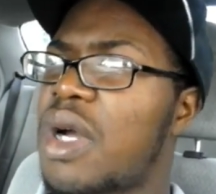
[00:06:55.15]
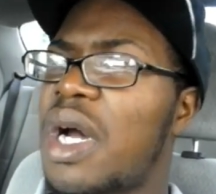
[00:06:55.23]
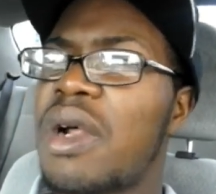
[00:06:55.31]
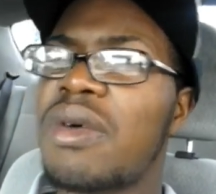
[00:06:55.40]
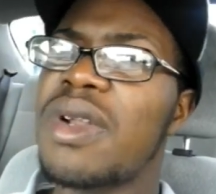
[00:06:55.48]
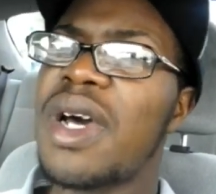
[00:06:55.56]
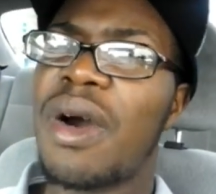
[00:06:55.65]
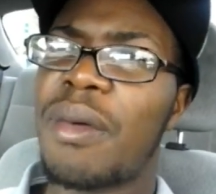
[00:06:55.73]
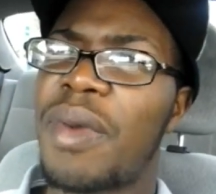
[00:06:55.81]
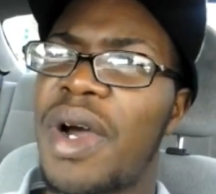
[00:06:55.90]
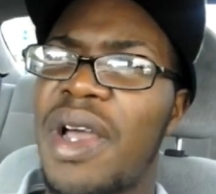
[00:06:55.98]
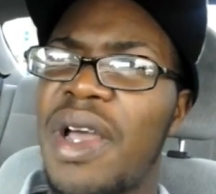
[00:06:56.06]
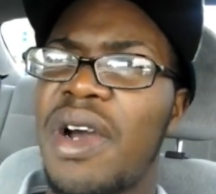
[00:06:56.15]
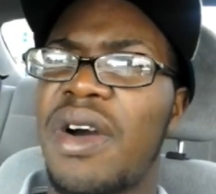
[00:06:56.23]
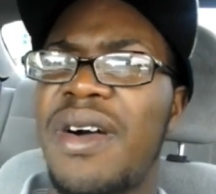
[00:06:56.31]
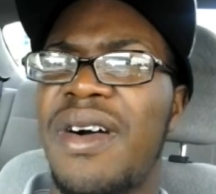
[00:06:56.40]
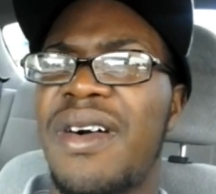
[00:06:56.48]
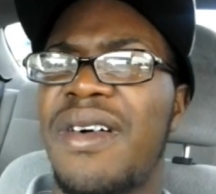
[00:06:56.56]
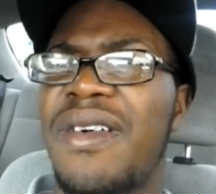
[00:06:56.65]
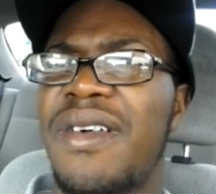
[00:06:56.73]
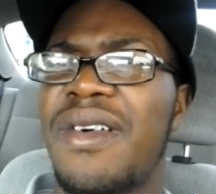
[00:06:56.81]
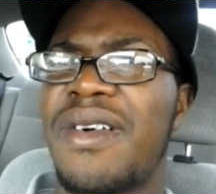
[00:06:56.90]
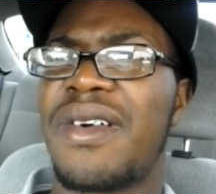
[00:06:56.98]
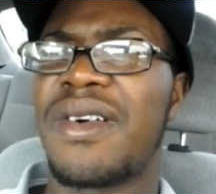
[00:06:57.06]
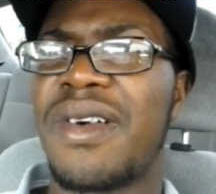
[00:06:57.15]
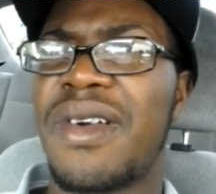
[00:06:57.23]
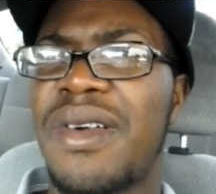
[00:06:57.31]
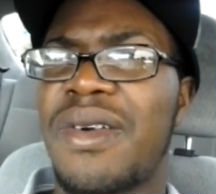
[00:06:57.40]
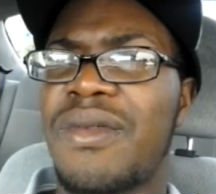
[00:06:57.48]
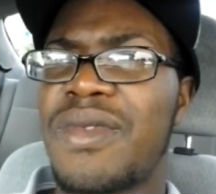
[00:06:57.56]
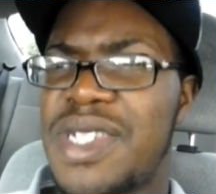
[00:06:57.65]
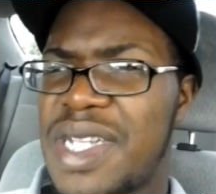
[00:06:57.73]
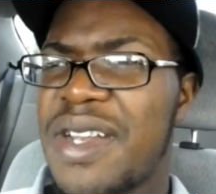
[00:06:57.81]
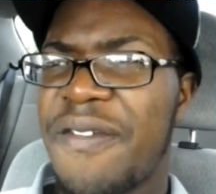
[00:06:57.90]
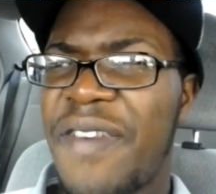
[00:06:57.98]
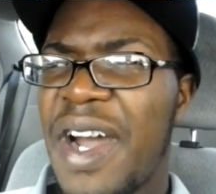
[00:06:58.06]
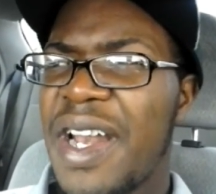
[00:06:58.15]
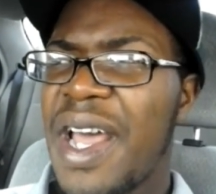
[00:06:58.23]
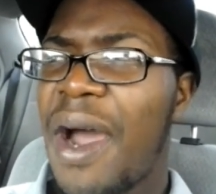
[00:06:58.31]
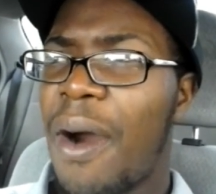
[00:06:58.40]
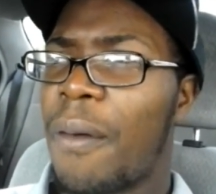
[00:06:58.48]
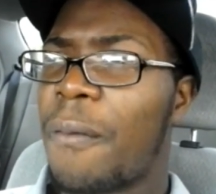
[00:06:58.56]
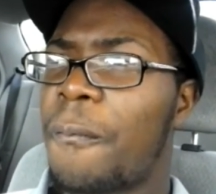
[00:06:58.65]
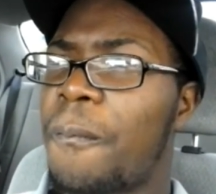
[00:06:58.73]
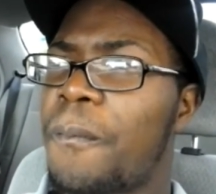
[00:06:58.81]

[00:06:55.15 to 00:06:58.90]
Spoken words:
I don't know, but we tend to find out.